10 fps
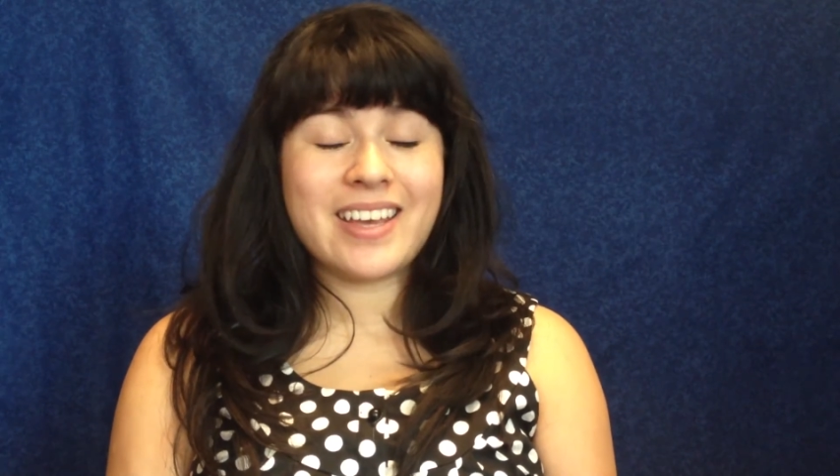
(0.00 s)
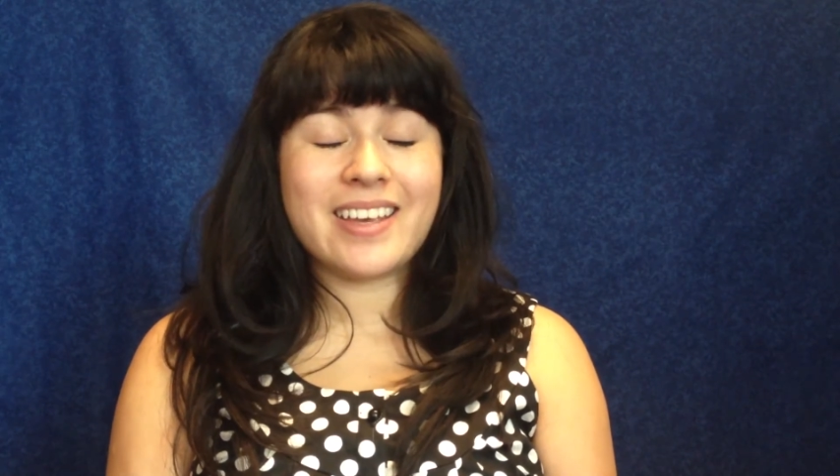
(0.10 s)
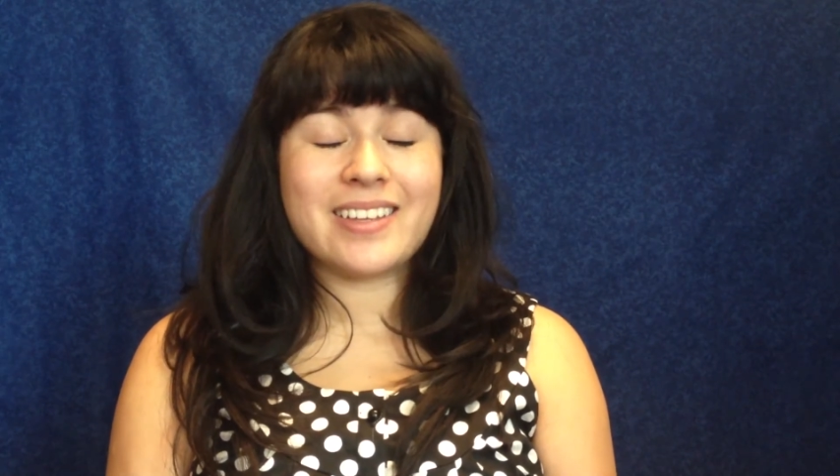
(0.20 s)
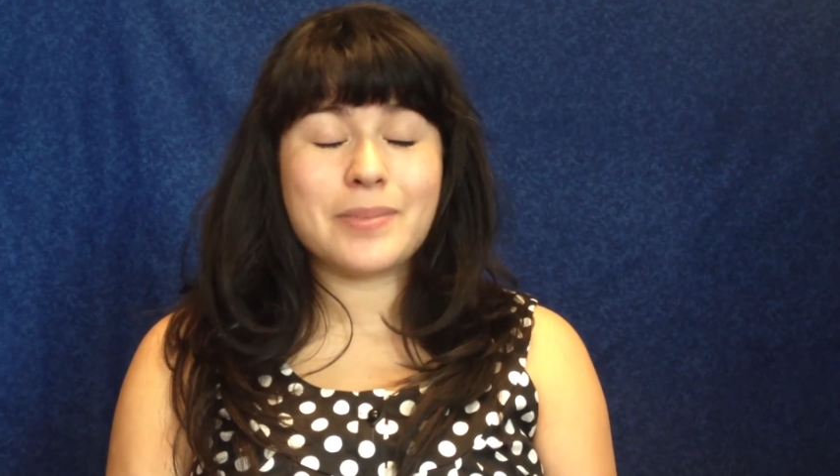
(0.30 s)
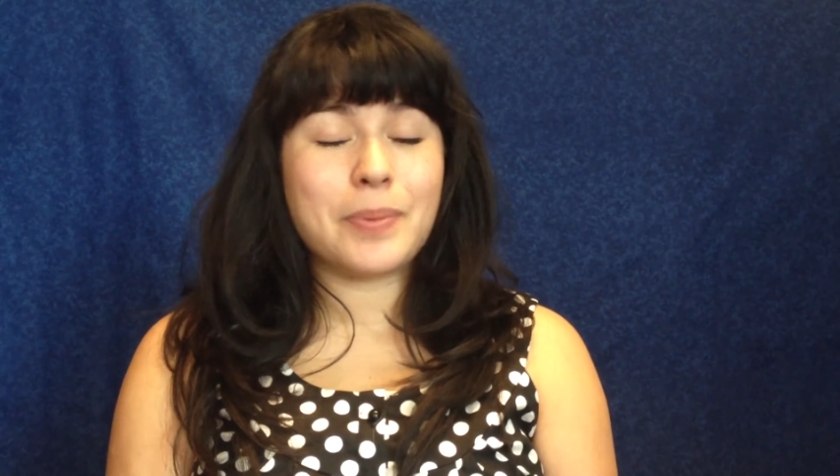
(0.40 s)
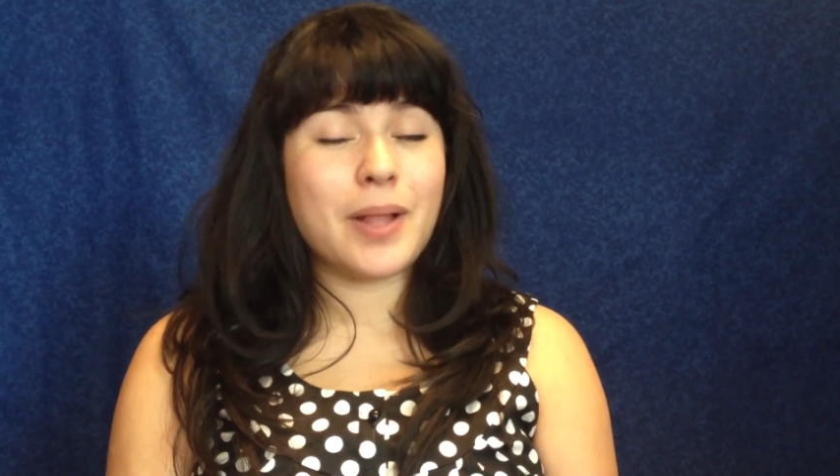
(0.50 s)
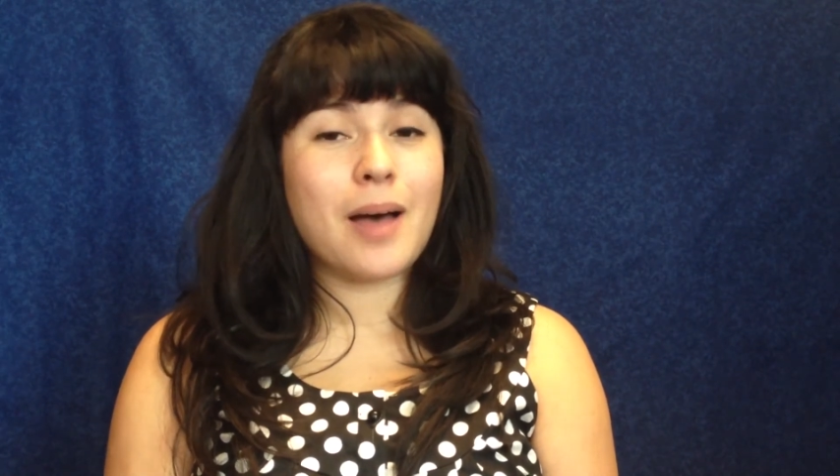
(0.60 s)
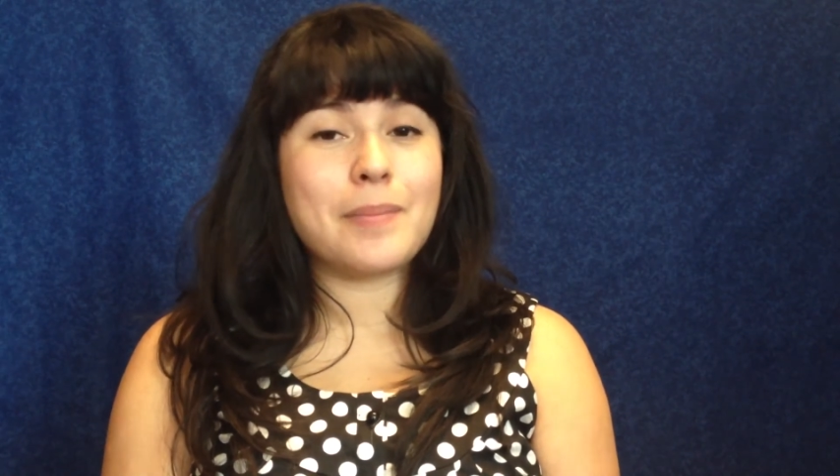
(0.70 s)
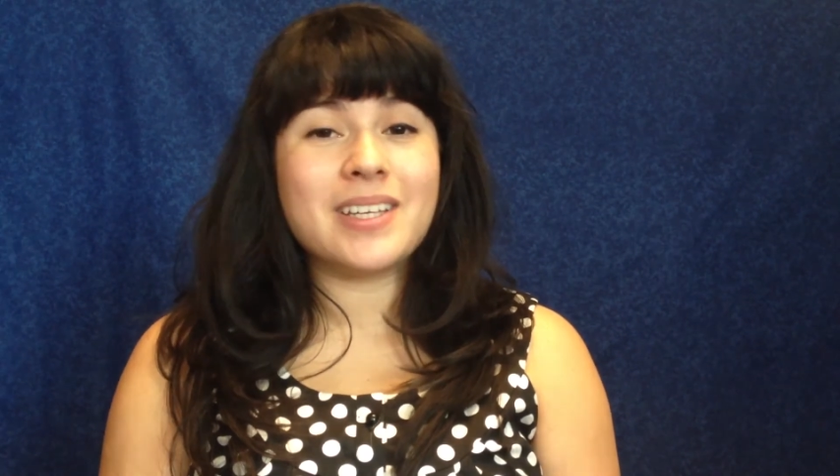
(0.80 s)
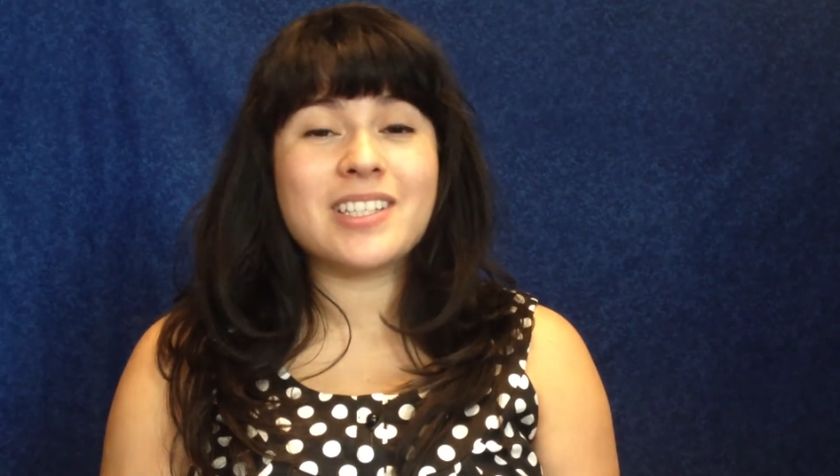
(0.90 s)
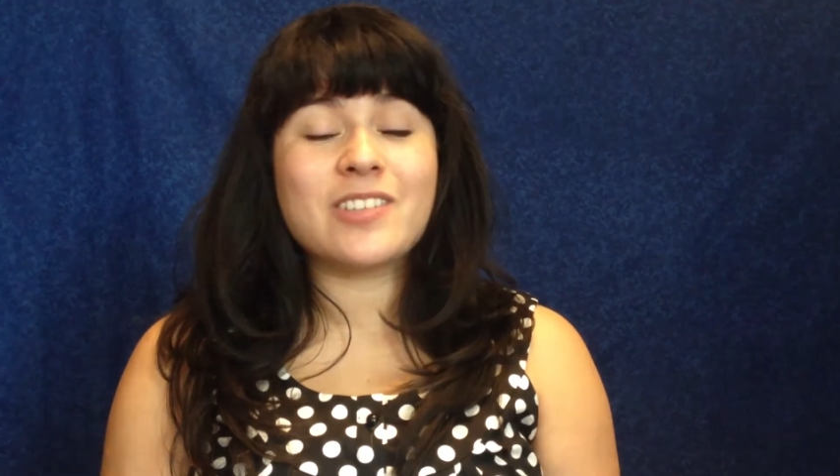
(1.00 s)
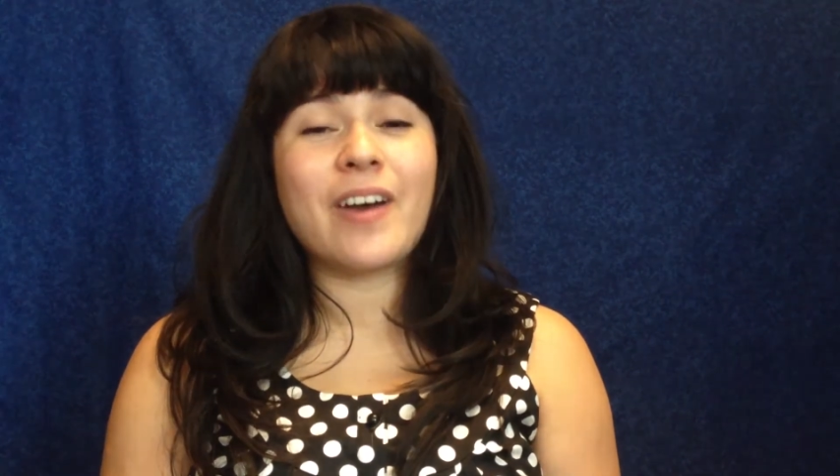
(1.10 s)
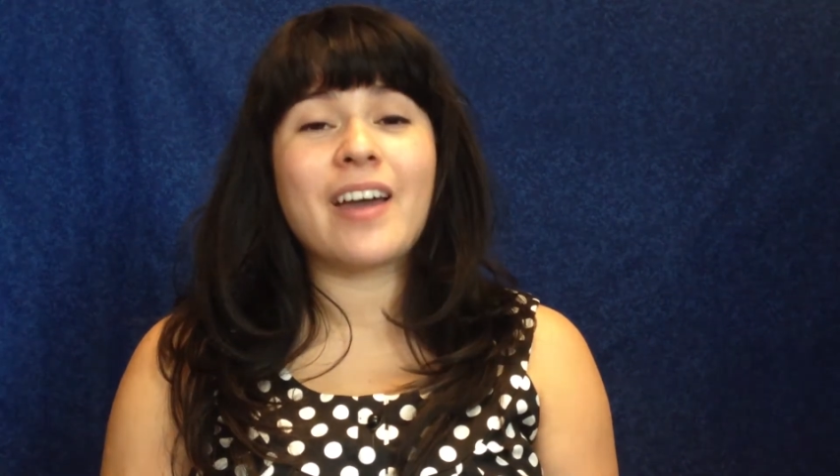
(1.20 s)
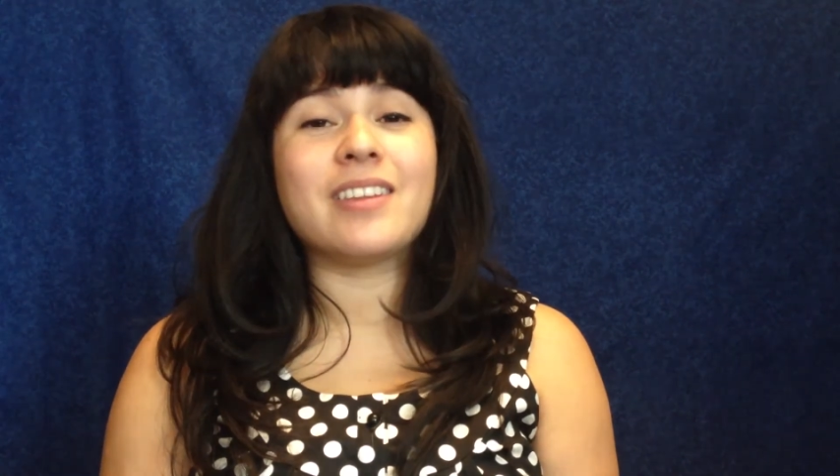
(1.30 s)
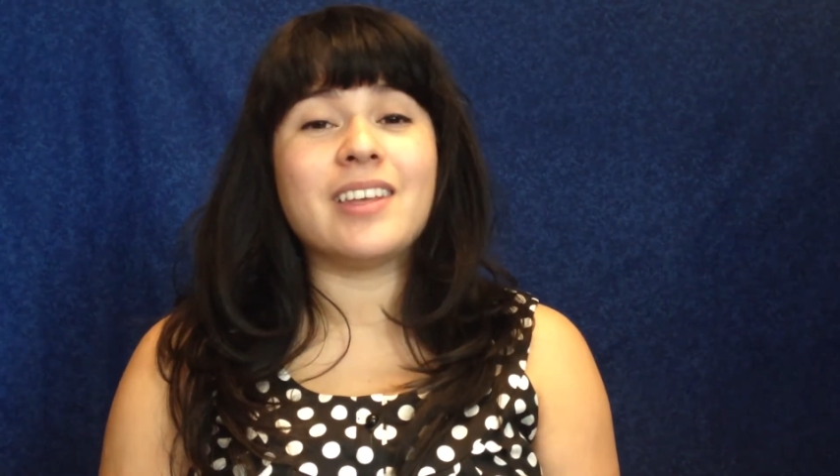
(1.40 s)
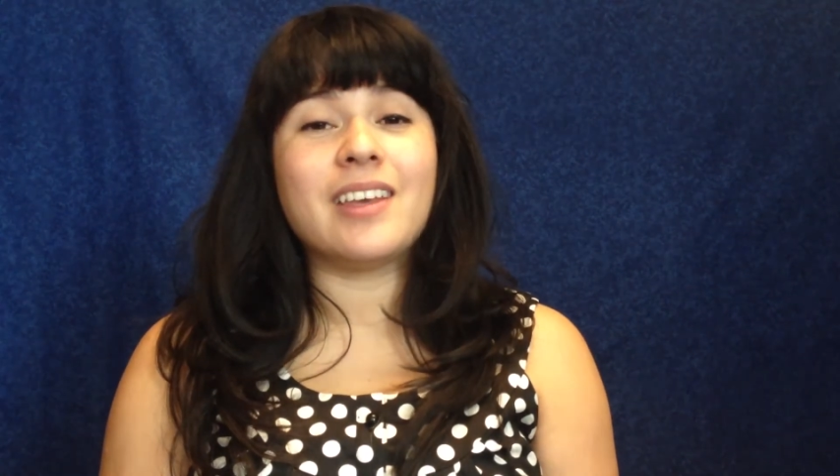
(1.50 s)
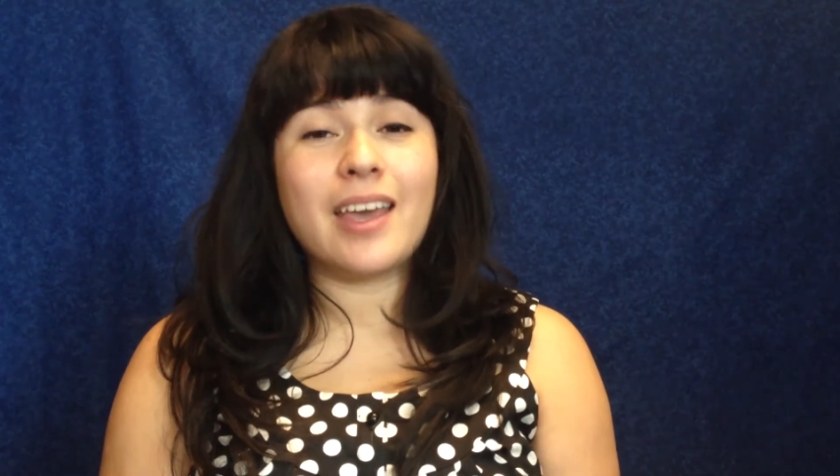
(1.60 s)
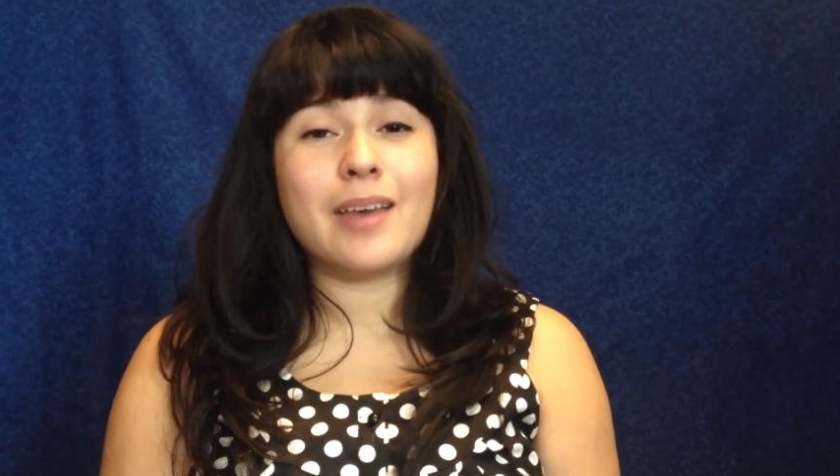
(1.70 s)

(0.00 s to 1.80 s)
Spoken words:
and Blobby is finally